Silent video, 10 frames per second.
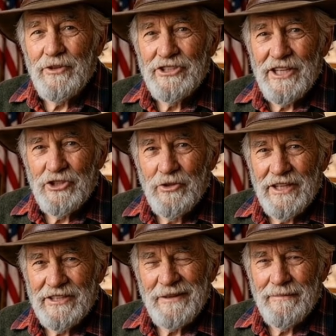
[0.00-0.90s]

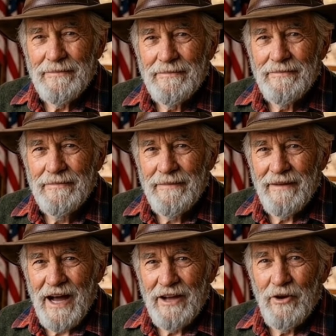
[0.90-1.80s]
centuries.
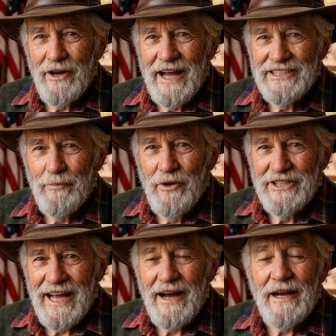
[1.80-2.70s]
Hydrolyzable
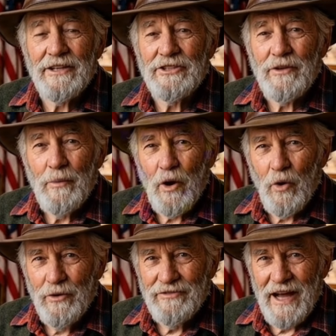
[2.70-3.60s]
tannins from
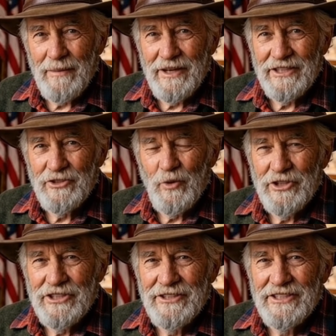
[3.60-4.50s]
oak family
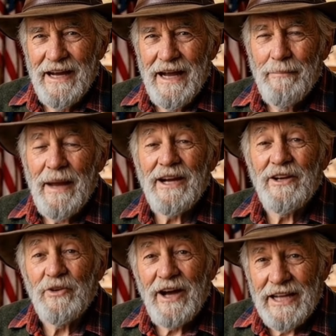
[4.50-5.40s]
sources
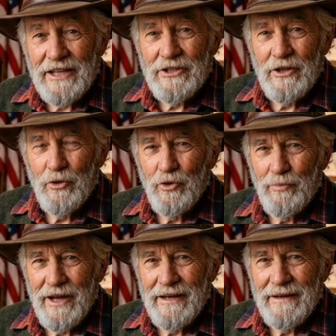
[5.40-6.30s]
penetrate into the
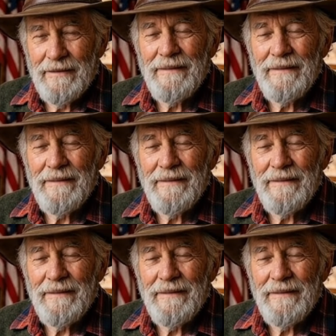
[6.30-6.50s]
lumen,